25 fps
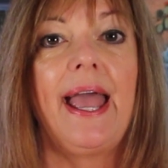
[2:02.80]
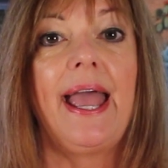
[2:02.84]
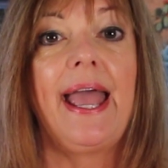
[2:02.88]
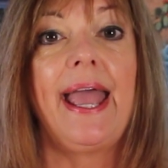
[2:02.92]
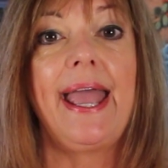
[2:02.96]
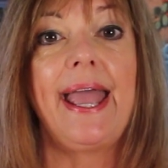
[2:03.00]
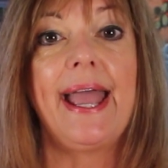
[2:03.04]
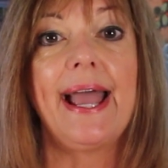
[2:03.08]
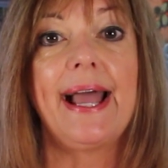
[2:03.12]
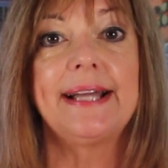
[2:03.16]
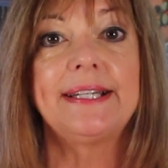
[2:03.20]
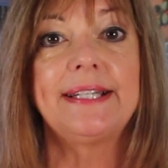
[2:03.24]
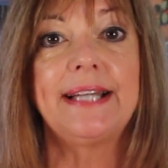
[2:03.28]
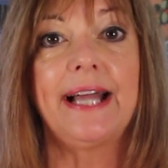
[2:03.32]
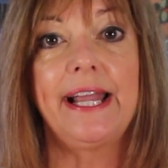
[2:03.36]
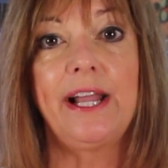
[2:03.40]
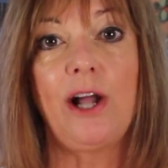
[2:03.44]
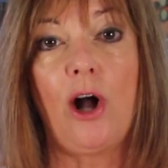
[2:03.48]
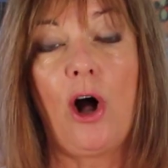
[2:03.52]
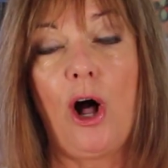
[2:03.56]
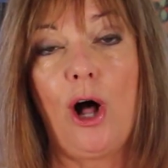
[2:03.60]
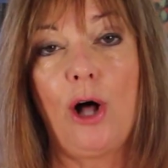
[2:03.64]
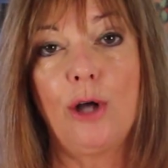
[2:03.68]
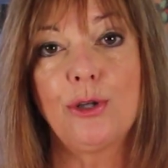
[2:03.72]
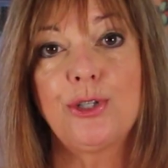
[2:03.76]
And I
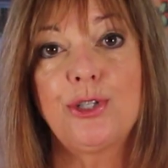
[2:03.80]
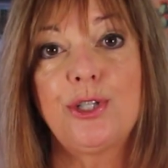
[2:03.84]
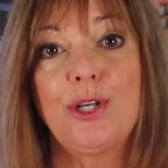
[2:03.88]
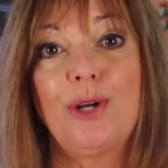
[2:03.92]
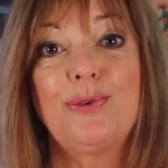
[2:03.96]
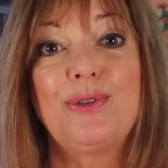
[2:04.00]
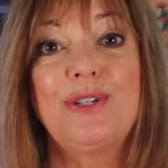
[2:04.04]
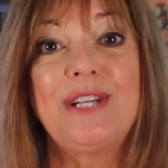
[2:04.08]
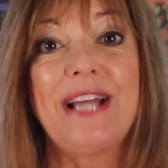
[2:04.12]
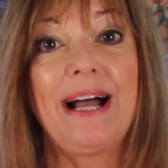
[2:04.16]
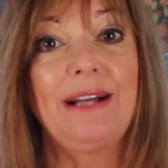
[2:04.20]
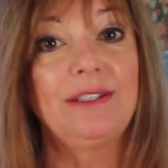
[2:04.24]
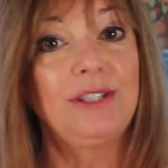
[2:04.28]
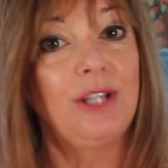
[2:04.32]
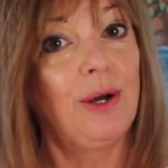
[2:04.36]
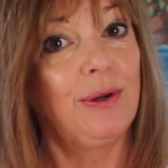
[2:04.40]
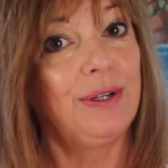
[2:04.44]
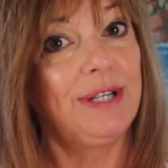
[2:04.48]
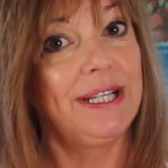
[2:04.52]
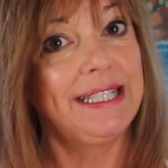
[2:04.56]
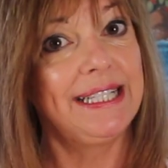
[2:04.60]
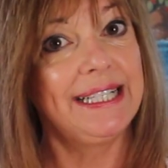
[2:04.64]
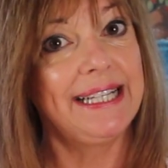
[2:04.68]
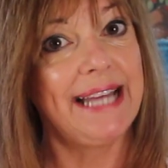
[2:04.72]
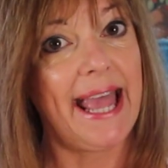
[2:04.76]
also
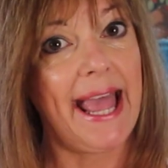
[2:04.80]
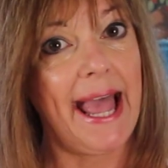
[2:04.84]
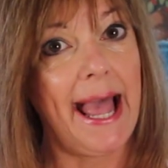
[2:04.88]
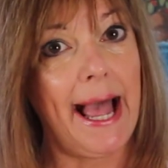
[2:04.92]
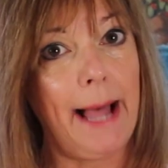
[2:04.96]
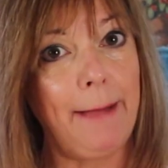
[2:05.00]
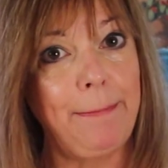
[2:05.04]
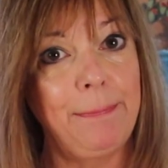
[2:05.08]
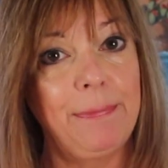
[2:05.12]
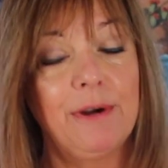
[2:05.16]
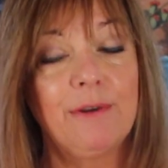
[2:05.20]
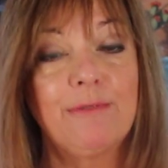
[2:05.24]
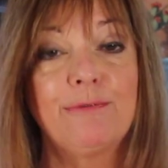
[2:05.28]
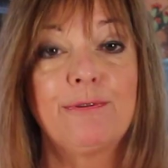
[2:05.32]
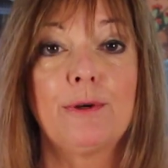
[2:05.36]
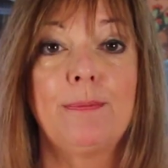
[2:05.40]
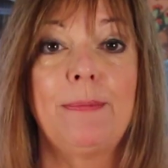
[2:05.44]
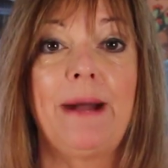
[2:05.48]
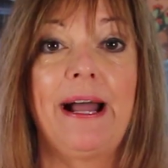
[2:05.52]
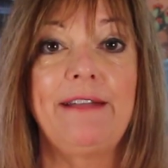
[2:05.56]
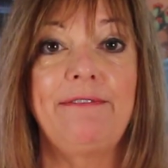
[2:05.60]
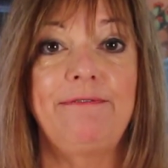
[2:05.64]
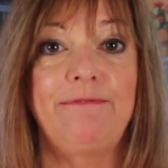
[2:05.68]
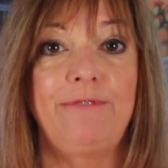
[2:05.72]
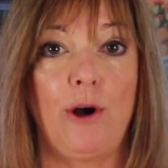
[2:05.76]
downloaded an app for
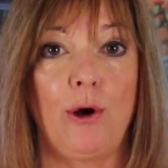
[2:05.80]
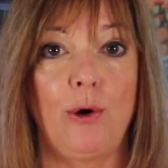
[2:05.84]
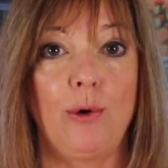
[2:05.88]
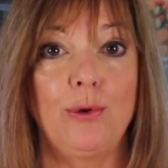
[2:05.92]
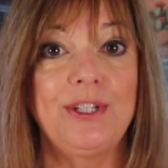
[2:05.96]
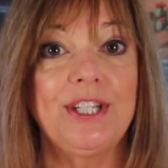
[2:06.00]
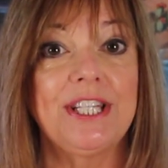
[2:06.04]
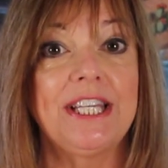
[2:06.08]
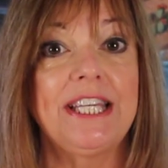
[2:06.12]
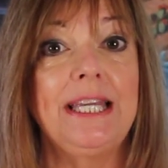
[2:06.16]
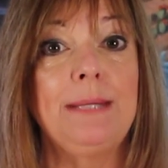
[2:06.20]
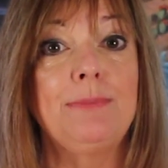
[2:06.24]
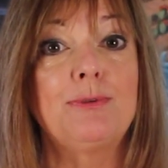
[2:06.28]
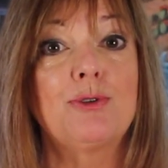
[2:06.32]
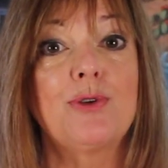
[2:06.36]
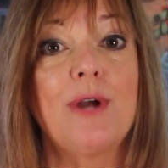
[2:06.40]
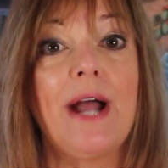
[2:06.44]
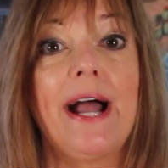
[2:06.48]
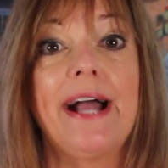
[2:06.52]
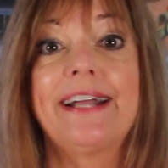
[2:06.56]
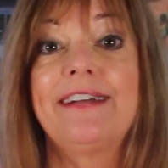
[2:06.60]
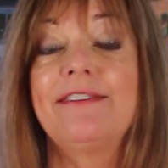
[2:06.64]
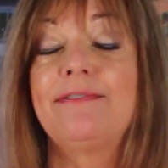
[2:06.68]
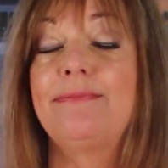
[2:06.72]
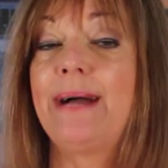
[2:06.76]
my phone to keep
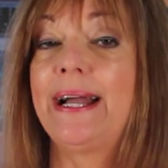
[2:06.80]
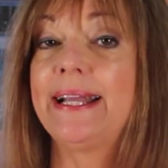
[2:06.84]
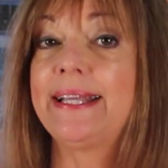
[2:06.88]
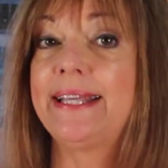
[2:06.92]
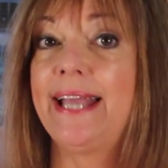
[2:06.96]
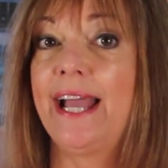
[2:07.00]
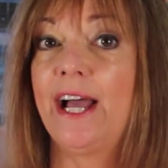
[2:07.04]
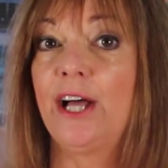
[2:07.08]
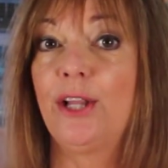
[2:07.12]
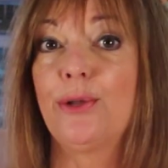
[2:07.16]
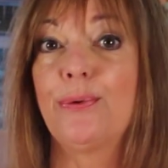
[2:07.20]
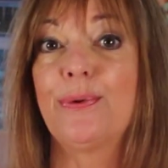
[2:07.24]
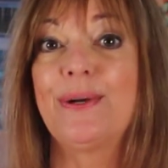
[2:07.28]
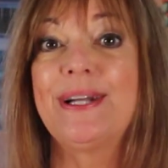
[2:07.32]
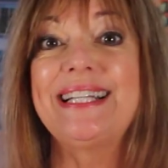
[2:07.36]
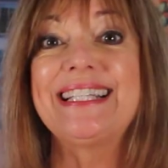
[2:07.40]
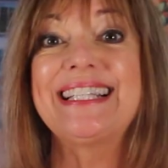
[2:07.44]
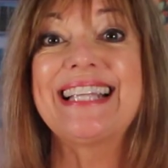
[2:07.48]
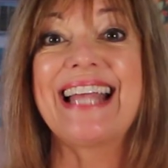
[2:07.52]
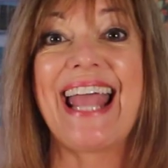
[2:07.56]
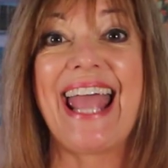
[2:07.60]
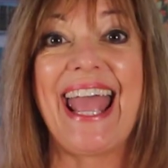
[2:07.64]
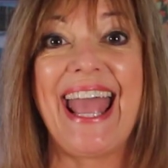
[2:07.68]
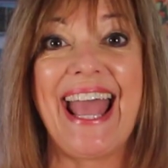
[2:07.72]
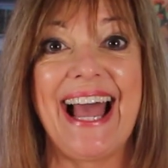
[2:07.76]
track of my calories
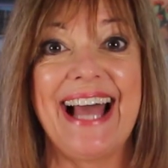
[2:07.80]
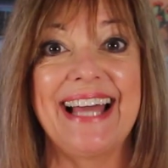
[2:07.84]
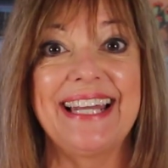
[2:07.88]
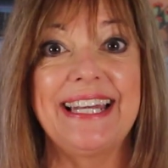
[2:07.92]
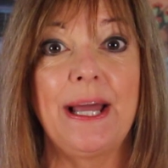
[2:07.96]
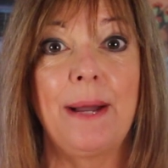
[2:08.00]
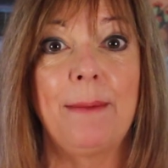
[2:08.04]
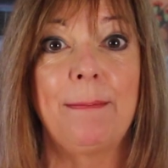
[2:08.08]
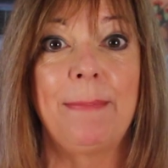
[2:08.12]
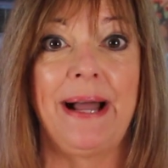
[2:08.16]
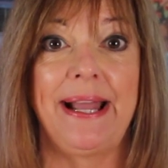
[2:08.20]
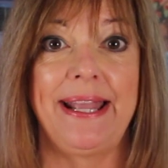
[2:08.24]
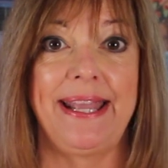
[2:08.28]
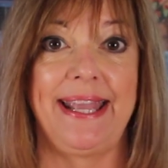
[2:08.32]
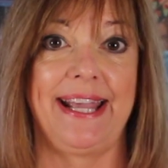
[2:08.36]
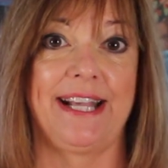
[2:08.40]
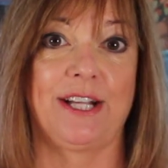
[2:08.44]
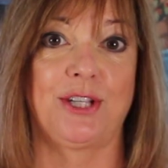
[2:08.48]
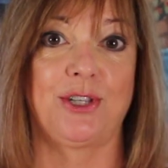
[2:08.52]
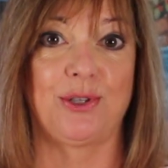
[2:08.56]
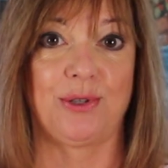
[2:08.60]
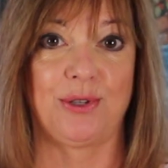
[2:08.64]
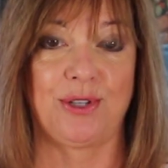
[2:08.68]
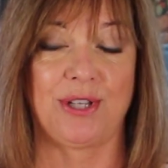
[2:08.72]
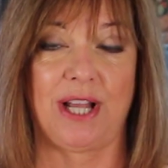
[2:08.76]
and my
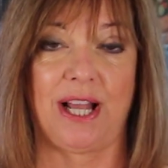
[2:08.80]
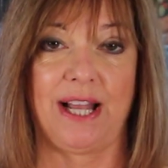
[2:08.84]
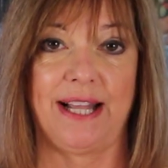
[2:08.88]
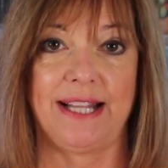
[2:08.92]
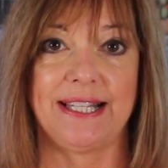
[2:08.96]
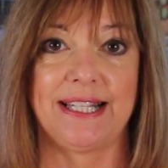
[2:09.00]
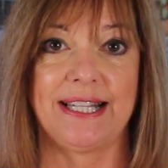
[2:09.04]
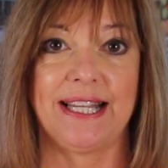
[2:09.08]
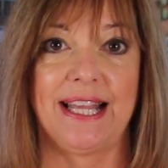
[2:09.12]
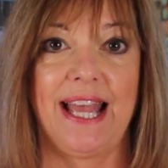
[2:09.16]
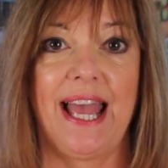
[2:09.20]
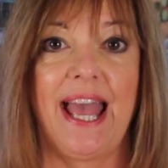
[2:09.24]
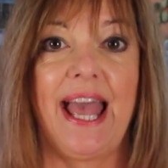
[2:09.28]
exercise.